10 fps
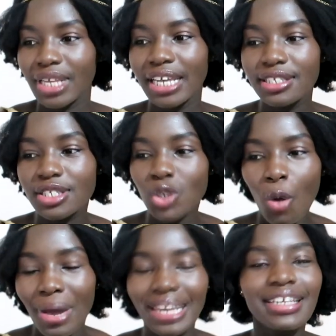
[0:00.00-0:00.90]
It's so
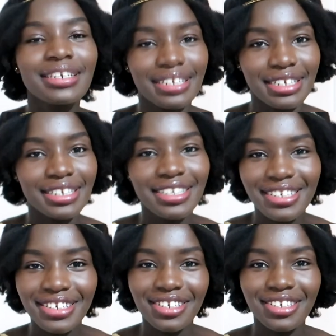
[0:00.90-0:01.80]
Malindi.
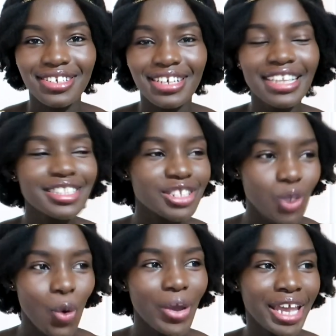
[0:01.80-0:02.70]
It's
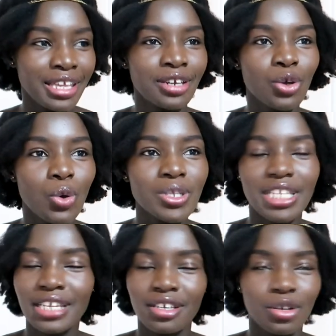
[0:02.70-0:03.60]
so Kenyan coast,
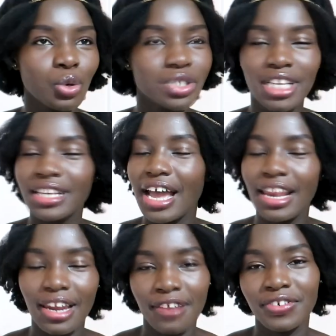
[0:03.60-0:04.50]
Indian Ocean. I
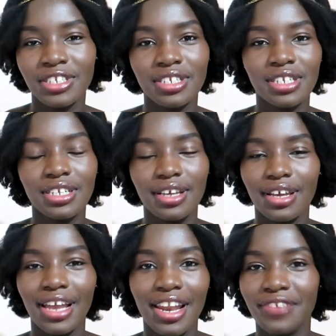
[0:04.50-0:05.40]
love it.
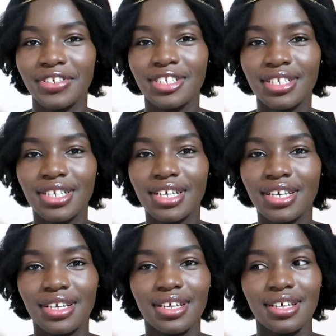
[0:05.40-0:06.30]
I love it.
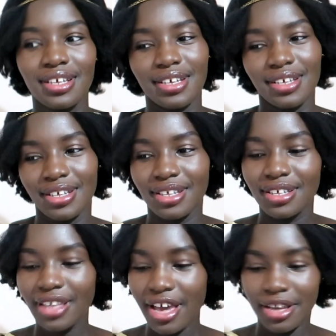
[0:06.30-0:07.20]

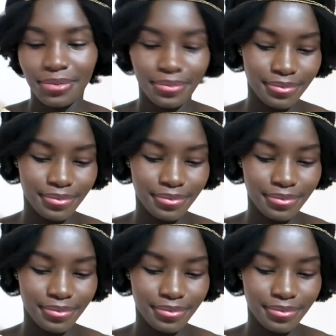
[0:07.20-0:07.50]
Yeah.